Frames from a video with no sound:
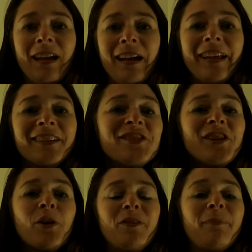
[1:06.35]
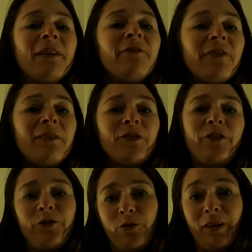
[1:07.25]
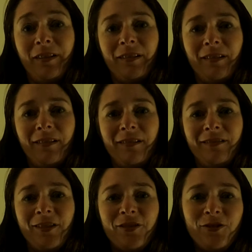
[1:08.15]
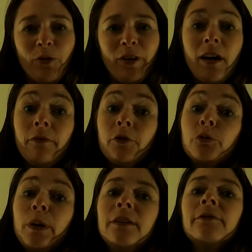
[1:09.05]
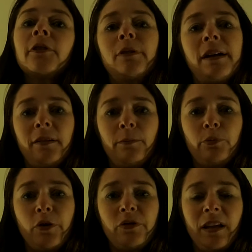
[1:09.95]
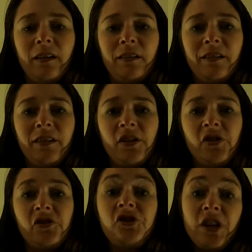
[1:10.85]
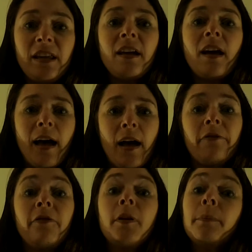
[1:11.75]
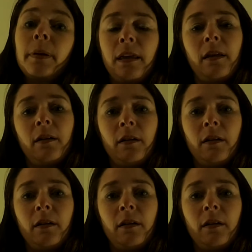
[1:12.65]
I'd like to share one of my favorite stories, the story of green fluorescent protein, GFP.